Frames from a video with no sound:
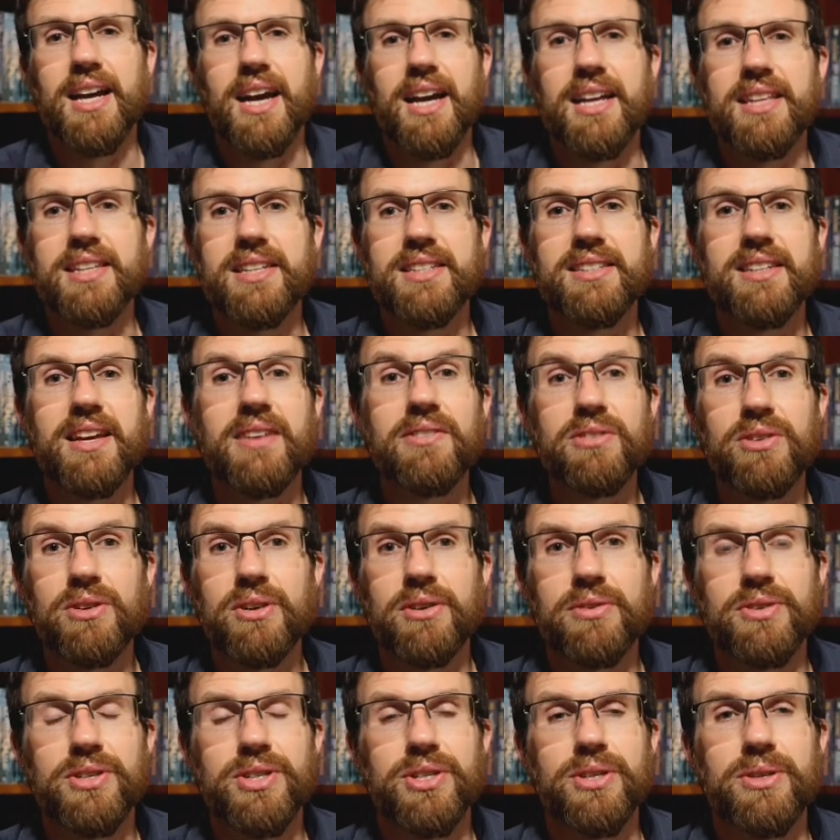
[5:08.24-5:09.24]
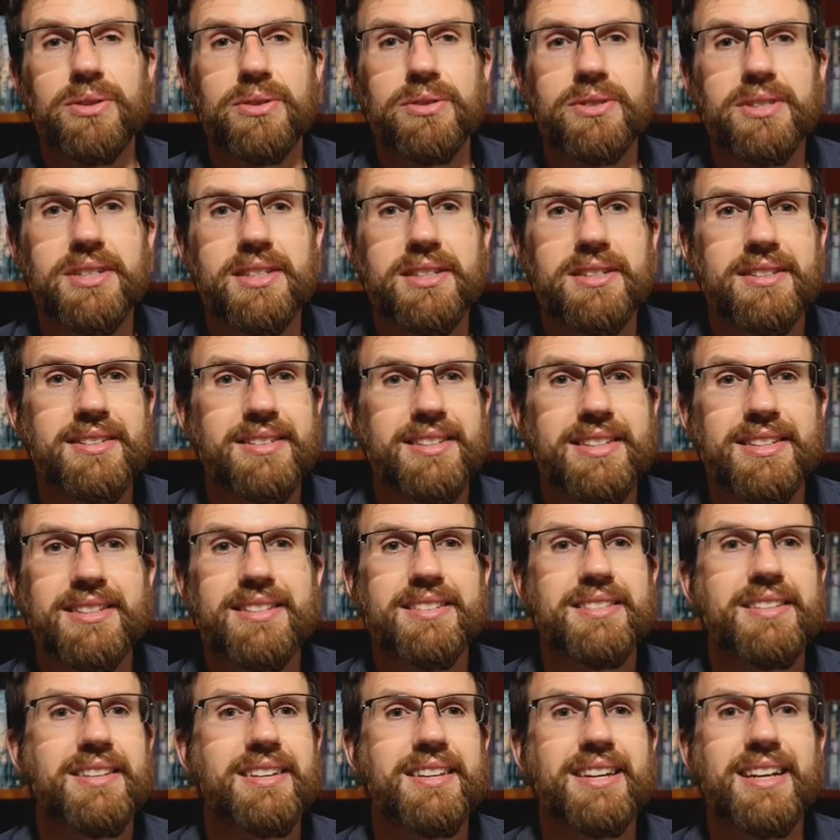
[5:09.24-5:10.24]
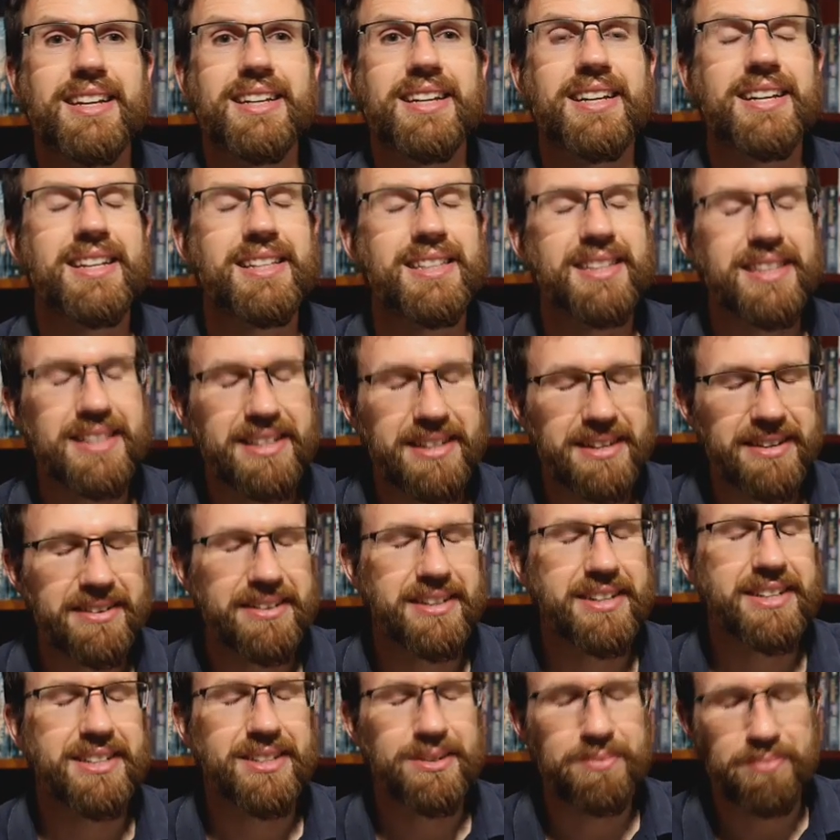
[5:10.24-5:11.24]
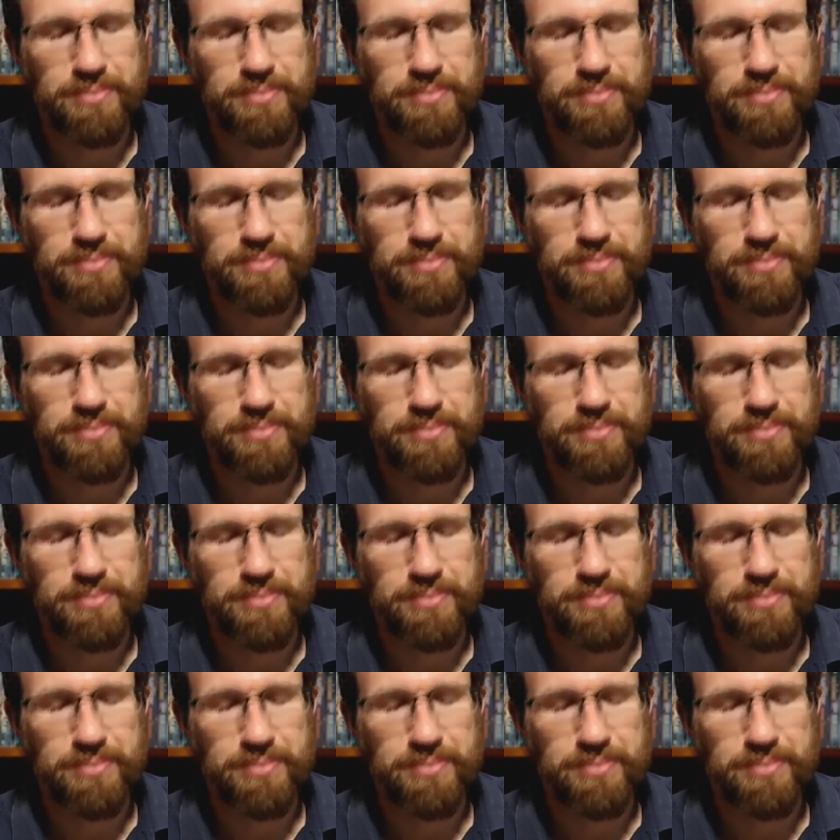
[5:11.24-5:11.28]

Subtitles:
And there's other offshoots. There's a hilarious,